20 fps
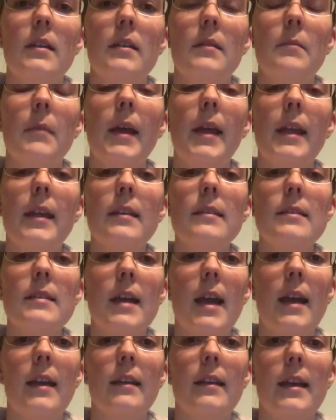My aunt
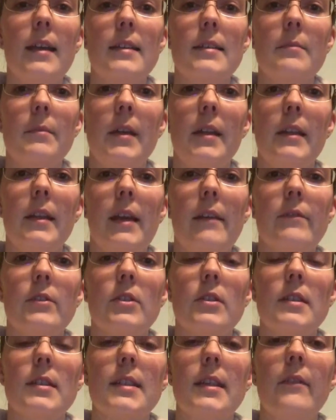died last month
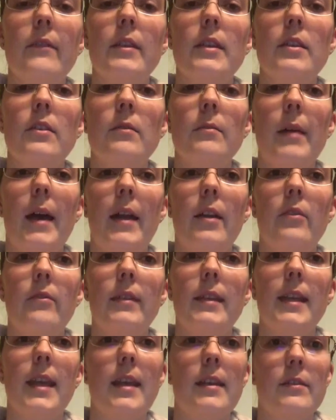after a 7-year battle
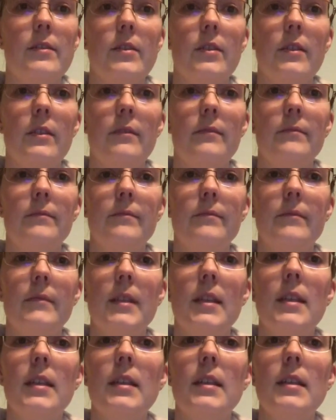with cancer.
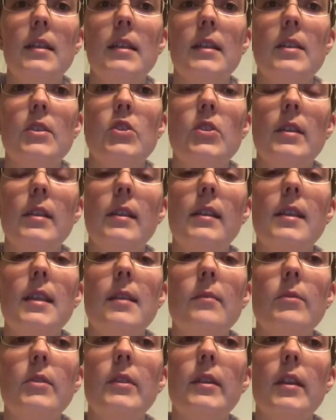She did
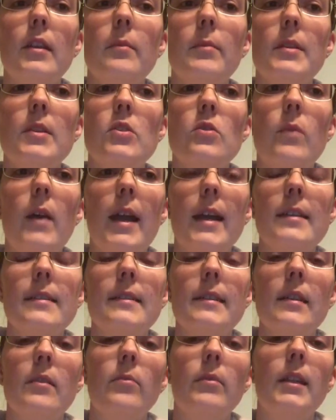chemotherapy
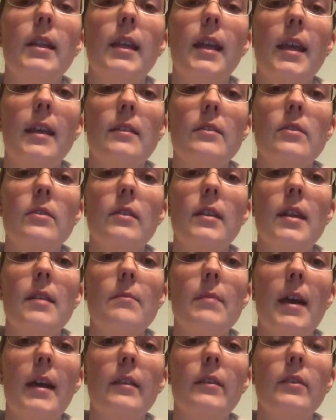twice, and when the cancer came
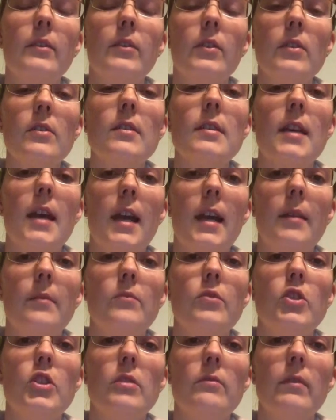back the third time,
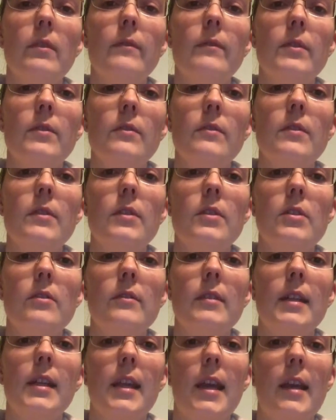she refused to do
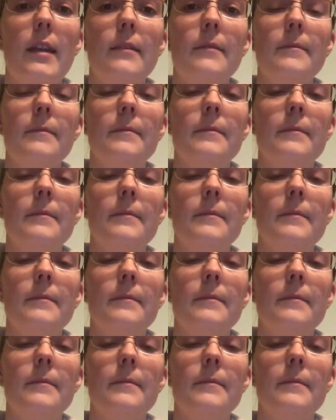it again.